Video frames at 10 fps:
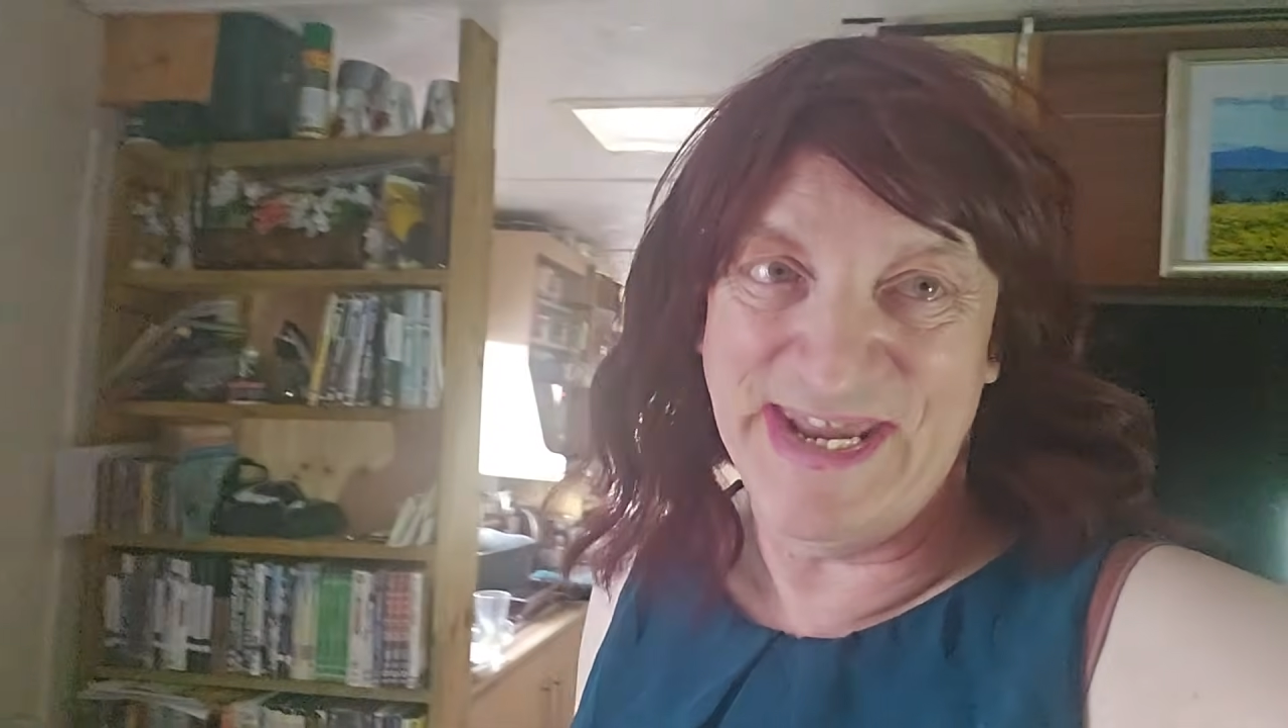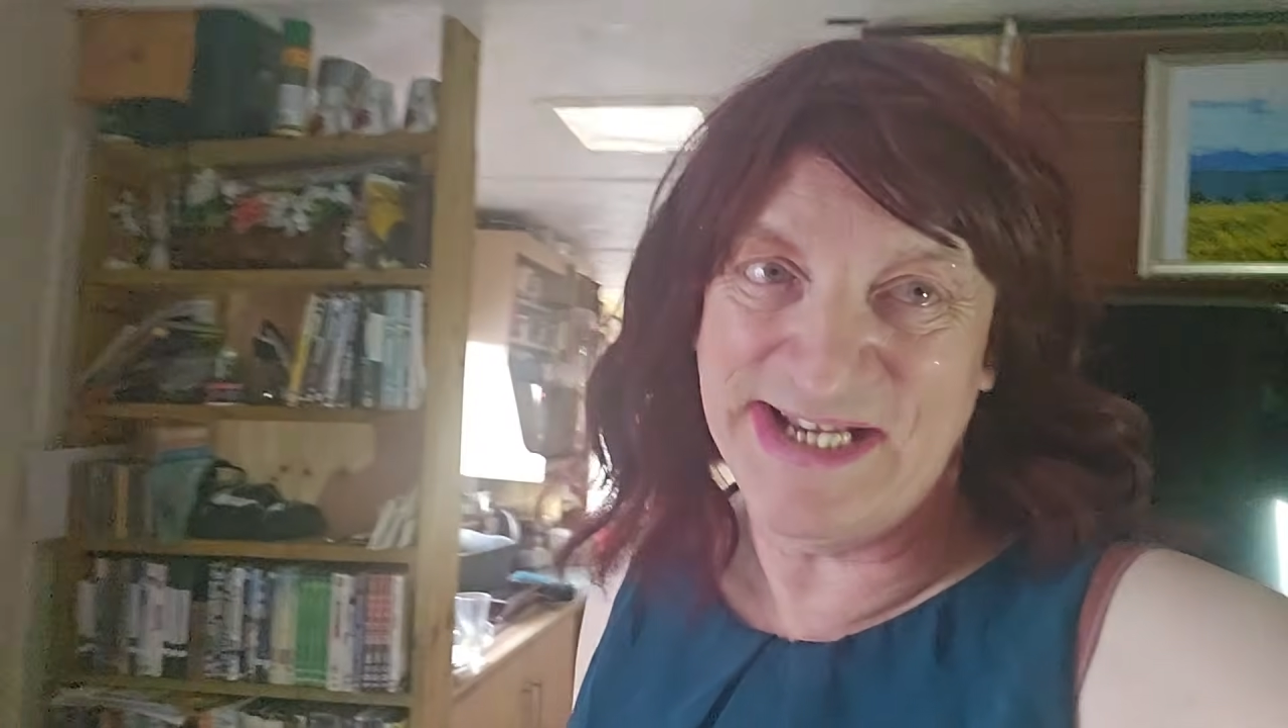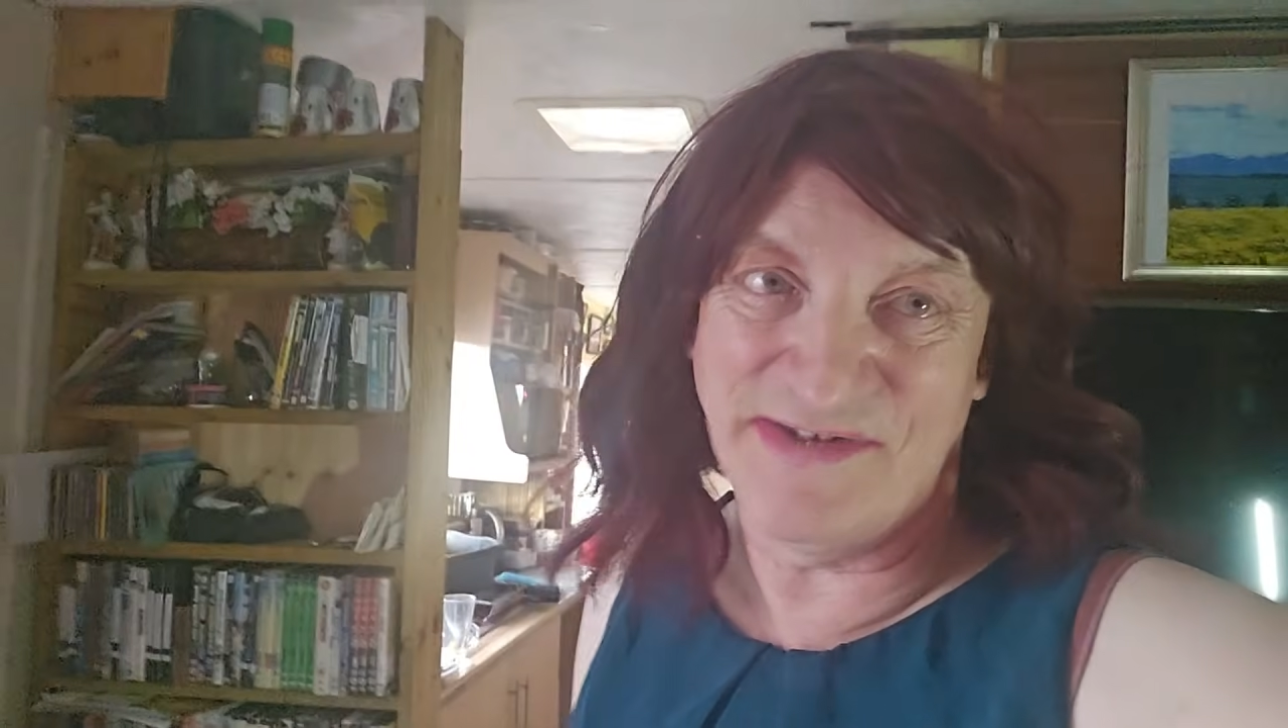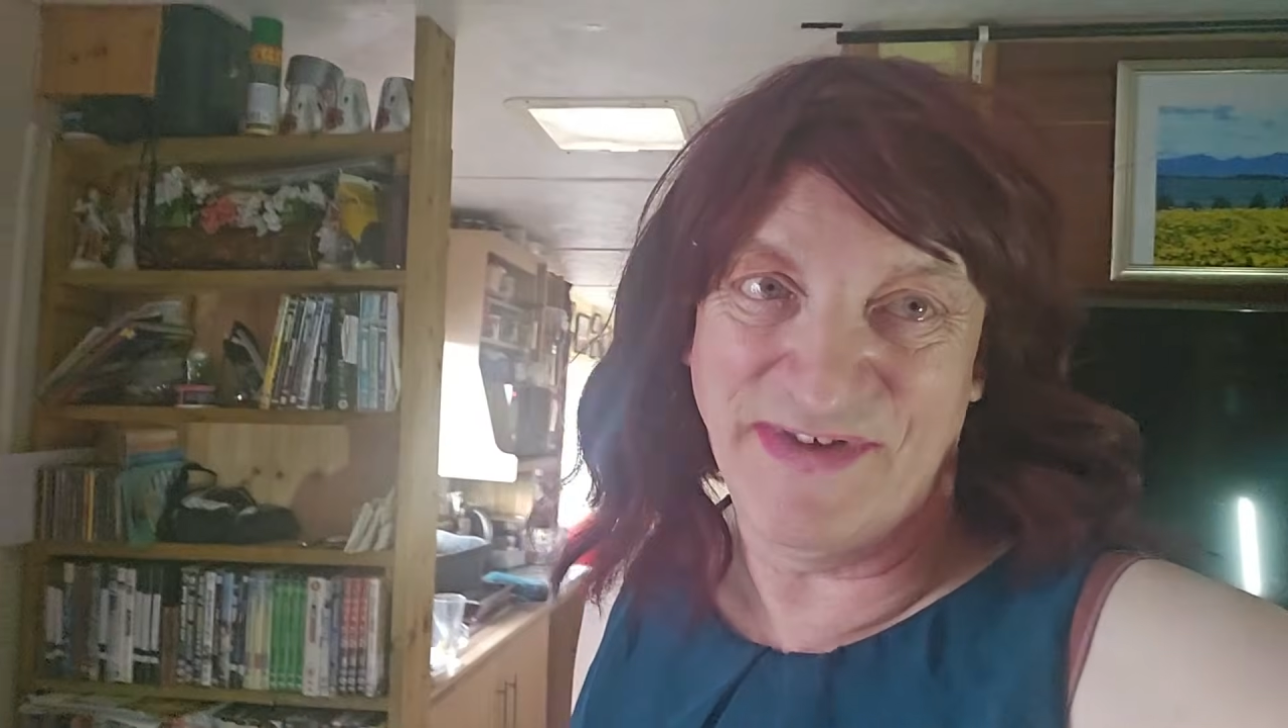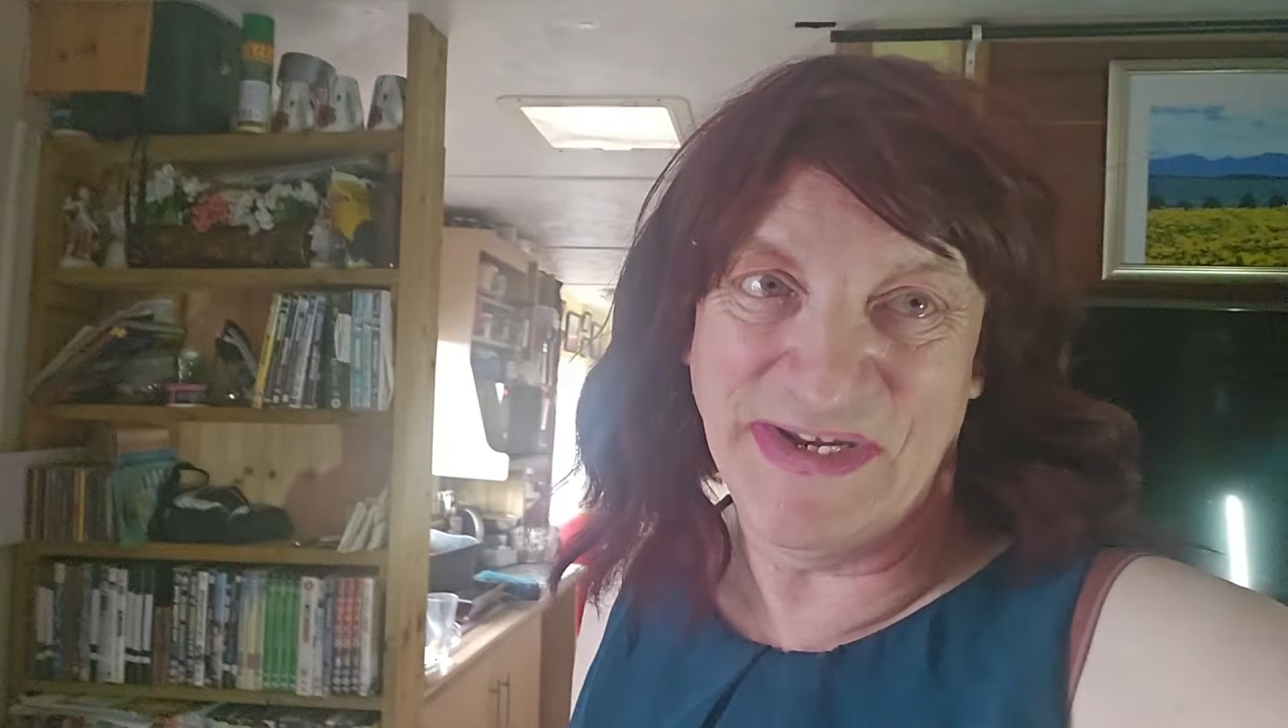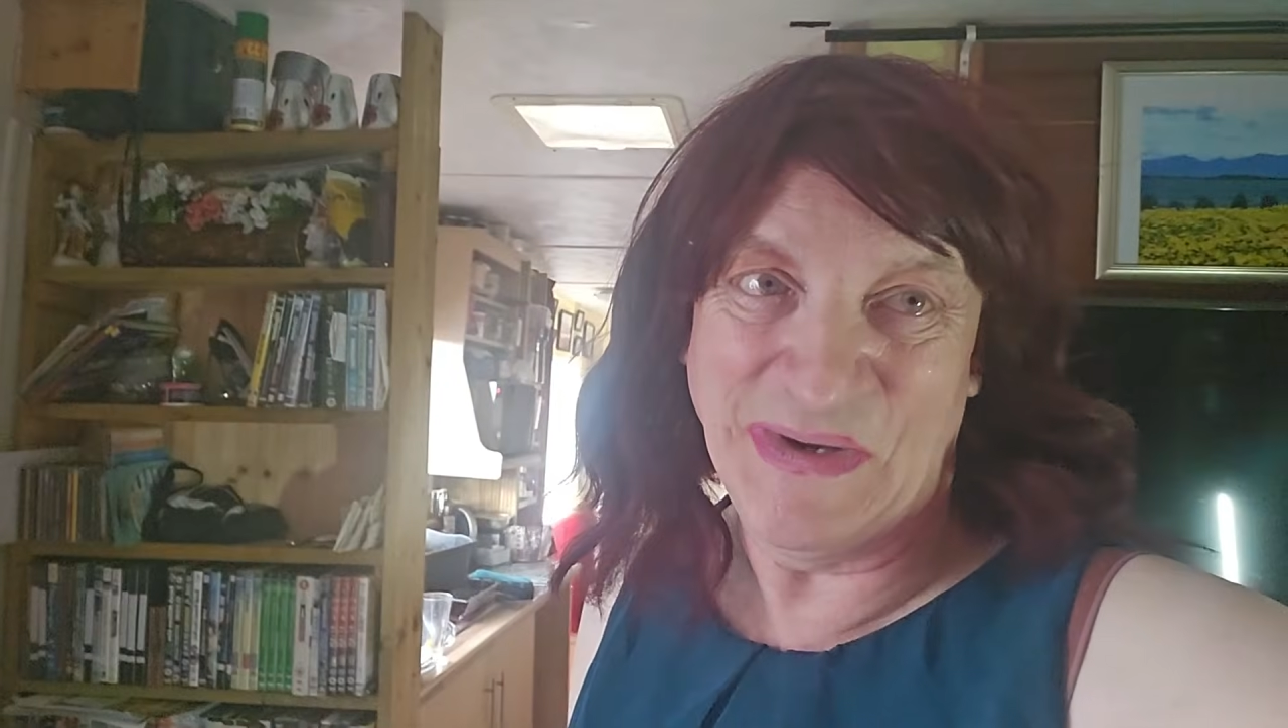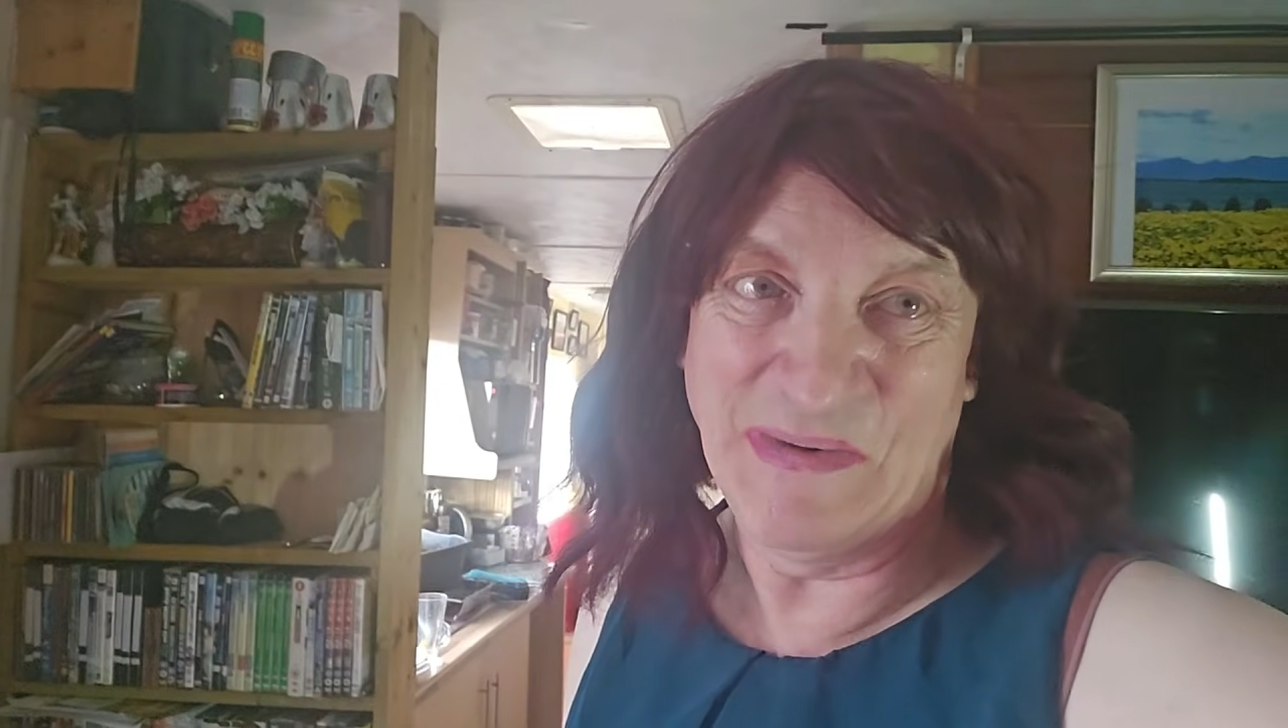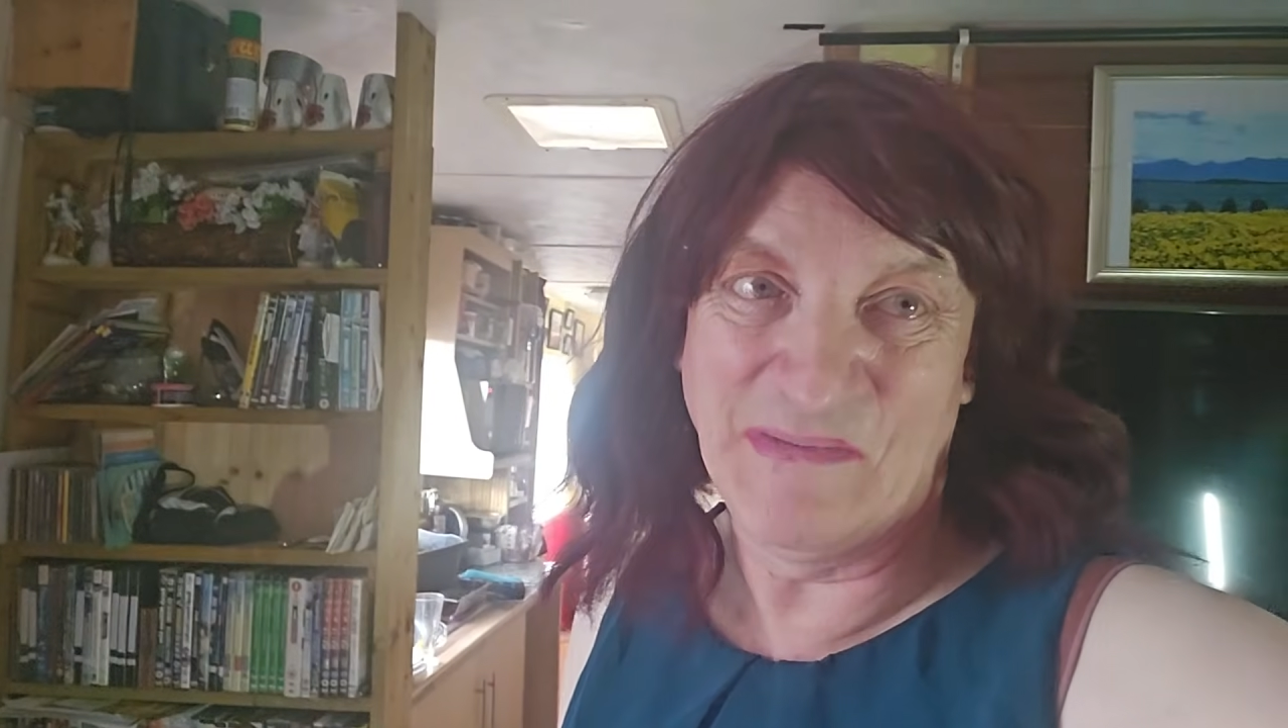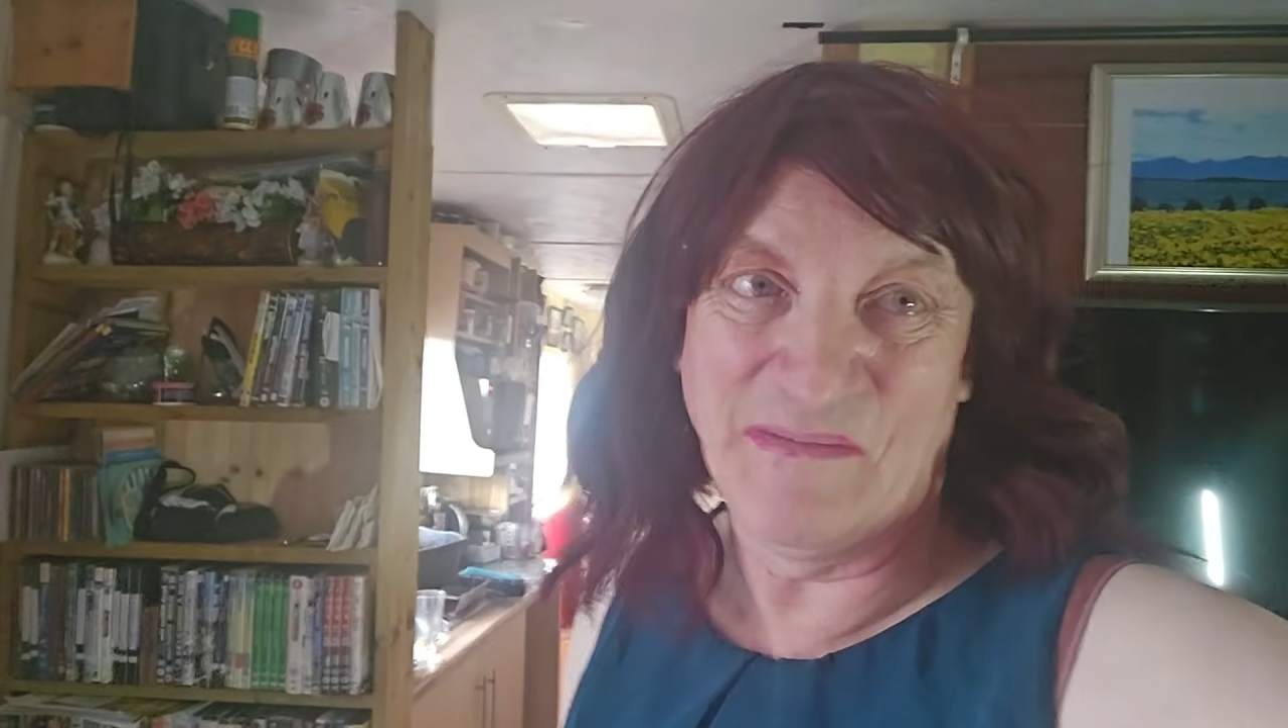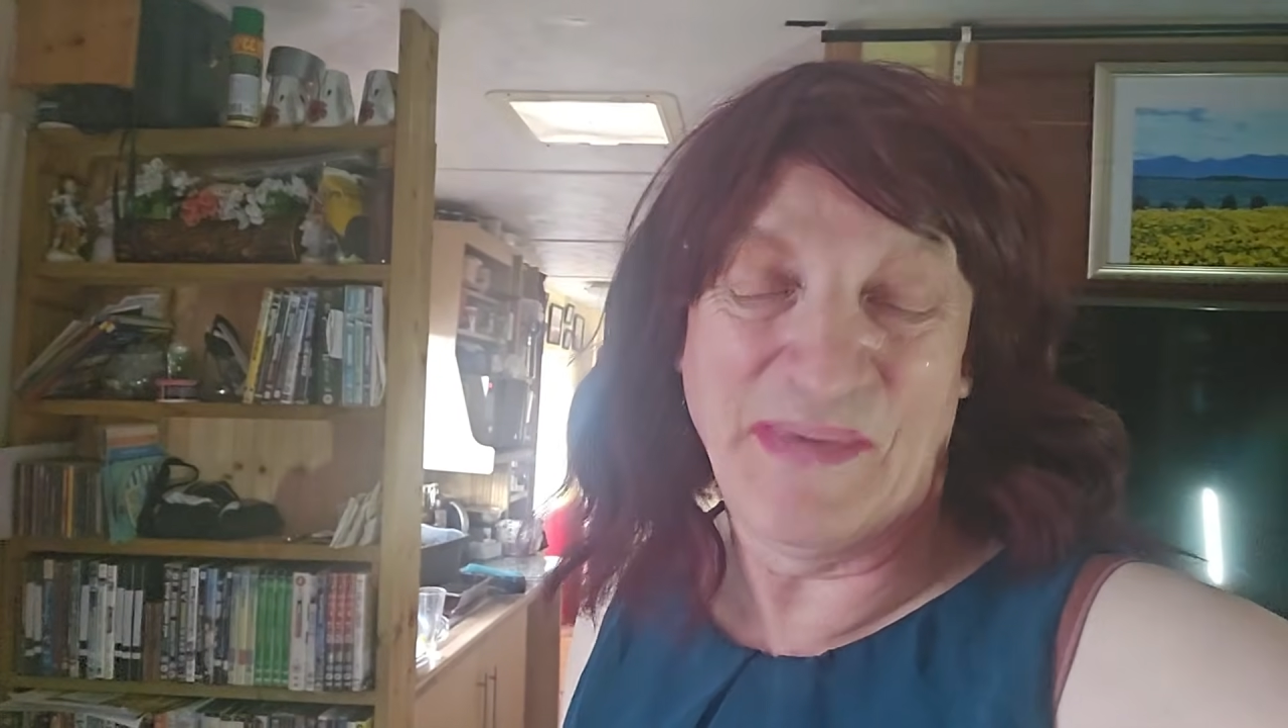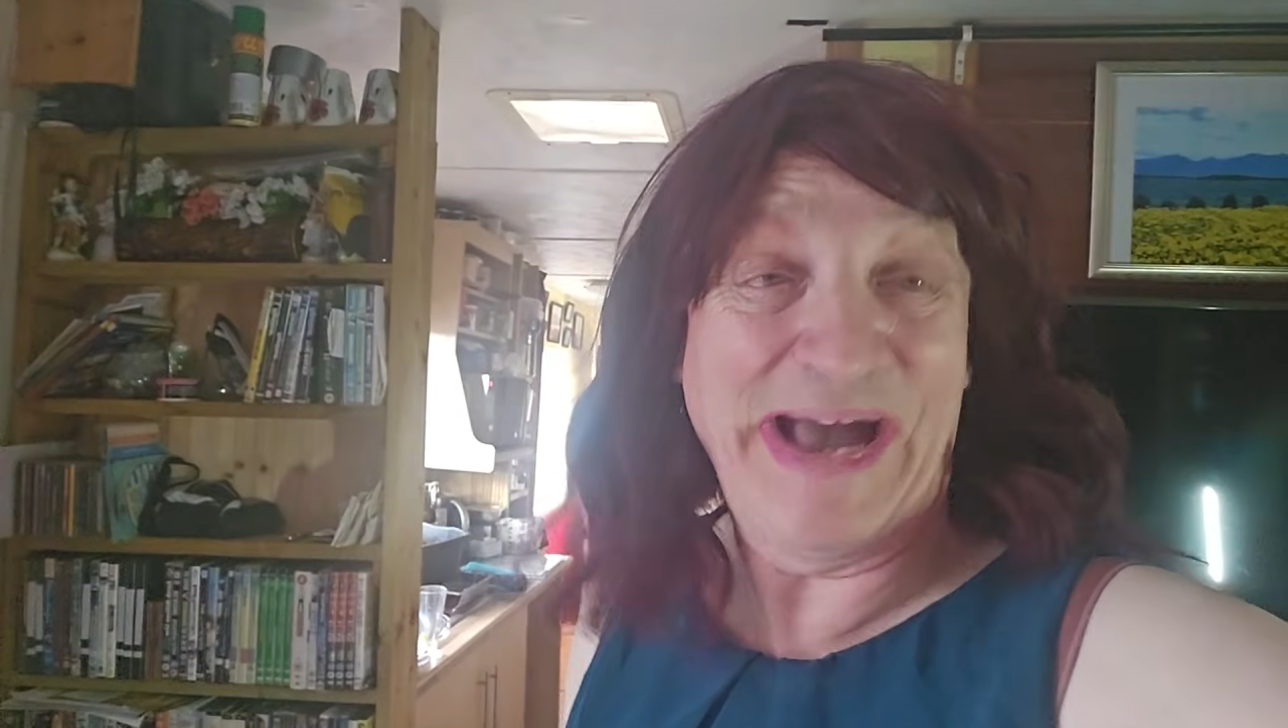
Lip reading: next video.